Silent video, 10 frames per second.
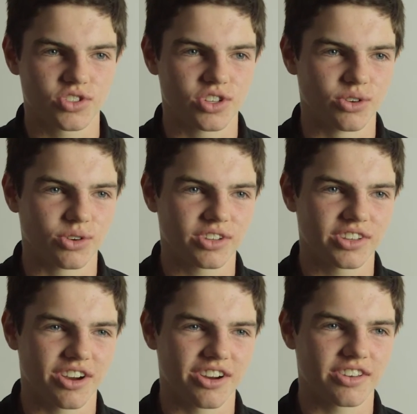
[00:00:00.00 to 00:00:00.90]
to look,
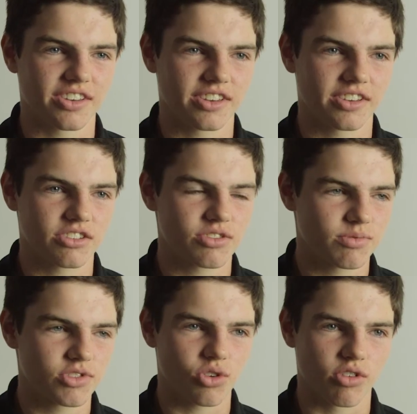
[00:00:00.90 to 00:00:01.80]
you
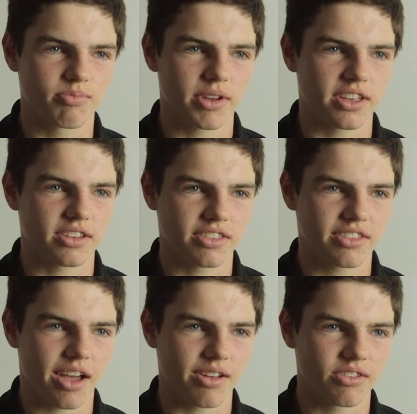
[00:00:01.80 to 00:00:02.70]
know, sort of be
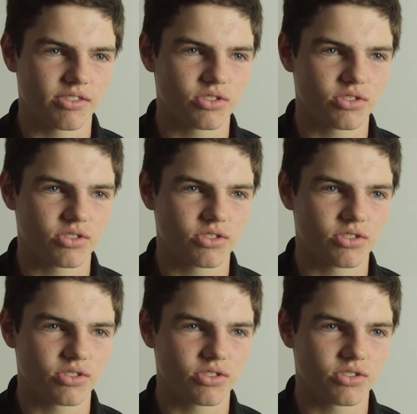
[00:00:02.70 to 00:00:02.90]
that